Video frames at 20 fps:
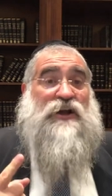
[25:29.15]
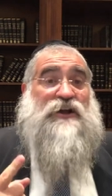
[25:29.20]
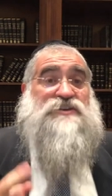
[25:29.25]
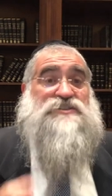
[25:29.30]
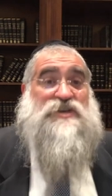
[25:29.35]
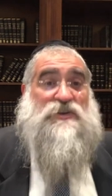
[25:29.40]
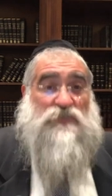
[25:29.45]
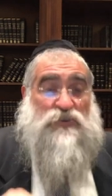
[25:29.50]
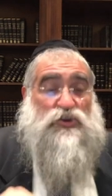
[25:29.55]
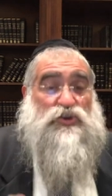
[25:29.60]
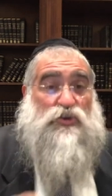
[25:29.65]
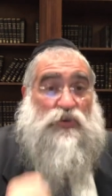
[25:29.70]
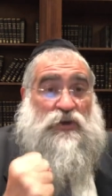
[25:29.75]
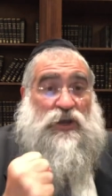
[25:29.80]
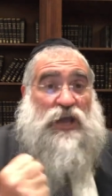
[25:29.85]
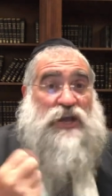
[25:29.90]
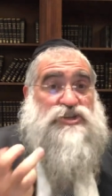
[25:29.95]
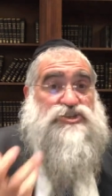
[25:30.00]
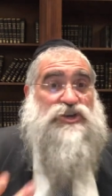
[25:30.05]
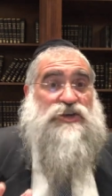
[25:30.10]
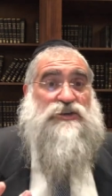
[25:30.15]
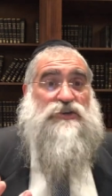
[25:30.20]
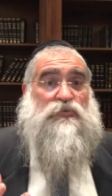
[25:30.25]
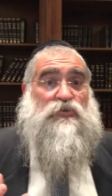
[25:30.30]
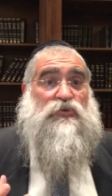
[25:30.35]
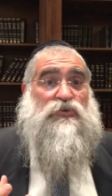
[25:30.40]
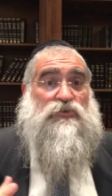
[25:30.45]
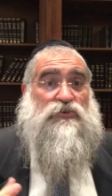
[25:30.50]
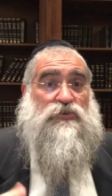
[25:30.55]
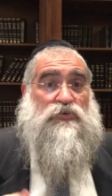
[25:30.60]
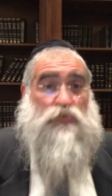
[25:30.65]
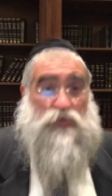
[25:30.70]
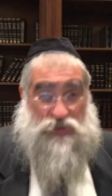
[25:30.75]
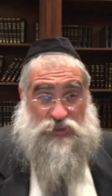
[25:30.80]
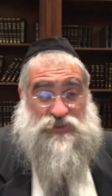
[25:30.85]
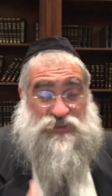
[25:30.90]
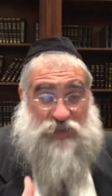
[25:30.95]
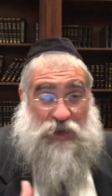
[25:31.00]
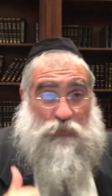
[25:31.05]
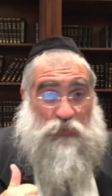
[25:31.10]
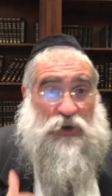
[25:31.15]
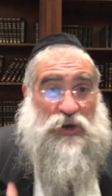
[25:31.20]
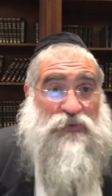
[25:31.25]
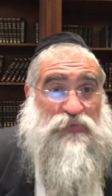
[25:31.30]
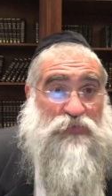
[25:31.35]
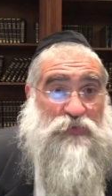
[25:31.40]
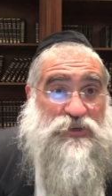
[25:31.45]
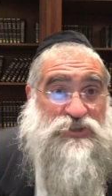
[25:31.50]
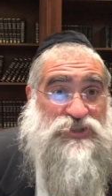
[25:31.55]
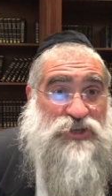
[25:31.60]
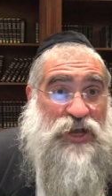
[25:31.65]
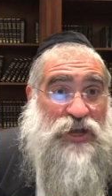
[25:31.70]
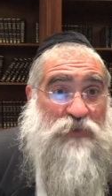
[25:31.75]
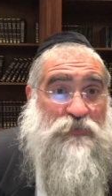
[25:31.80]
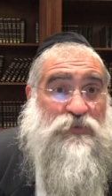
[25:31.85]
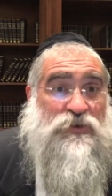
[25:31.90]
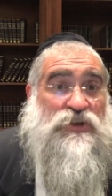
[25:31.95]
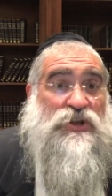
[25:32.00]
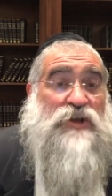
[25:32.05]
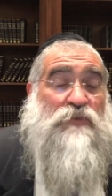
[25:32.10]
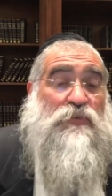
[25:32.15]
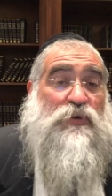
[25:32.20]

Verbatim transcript: Because even though you're engaging in the world, which is separated from Hashem,